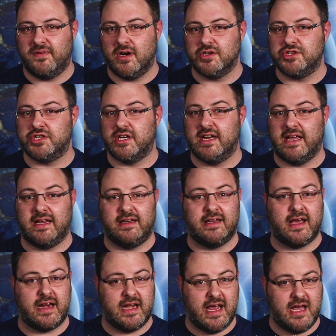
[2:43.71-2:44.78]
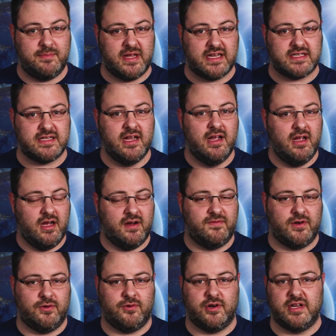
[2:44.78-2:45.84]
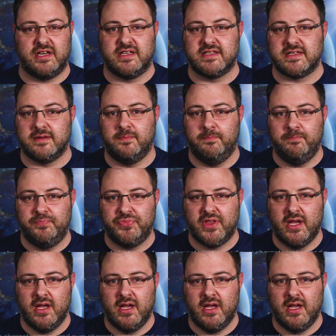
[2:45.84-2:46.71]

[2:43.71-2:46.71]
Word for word: function, and dynamics of an organism.